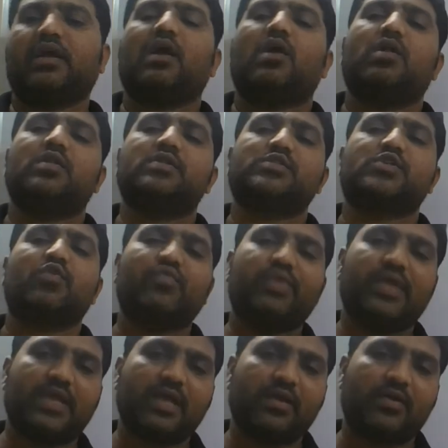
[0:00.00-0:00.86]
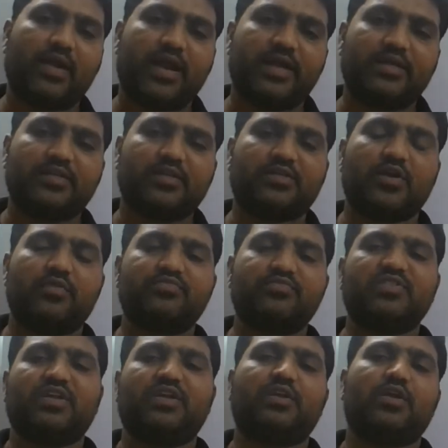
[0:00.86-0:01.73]
also we can write the
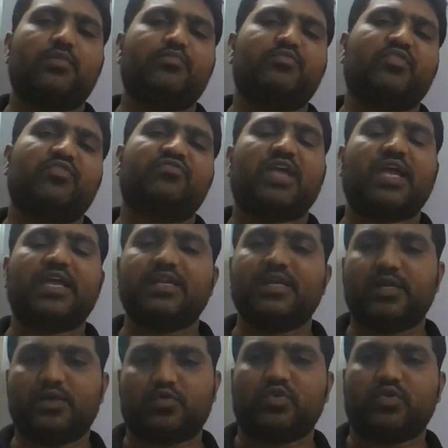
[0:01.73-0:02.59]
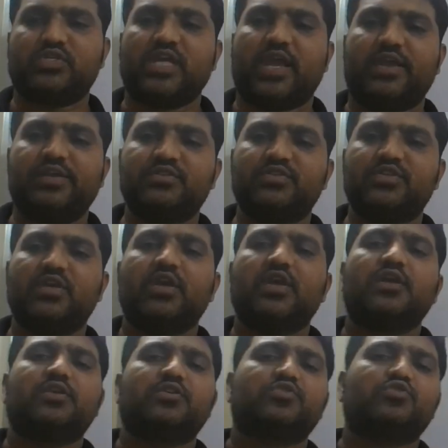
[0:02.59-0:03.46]
terms in terms of sine and cosines.
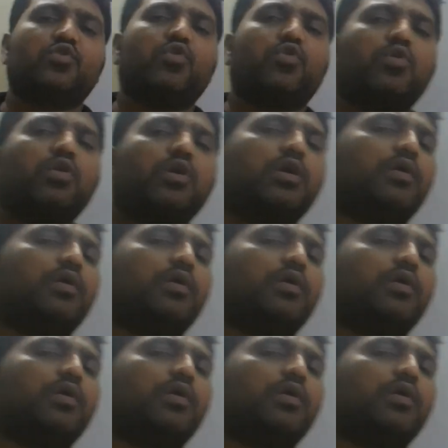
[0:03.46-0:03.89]
So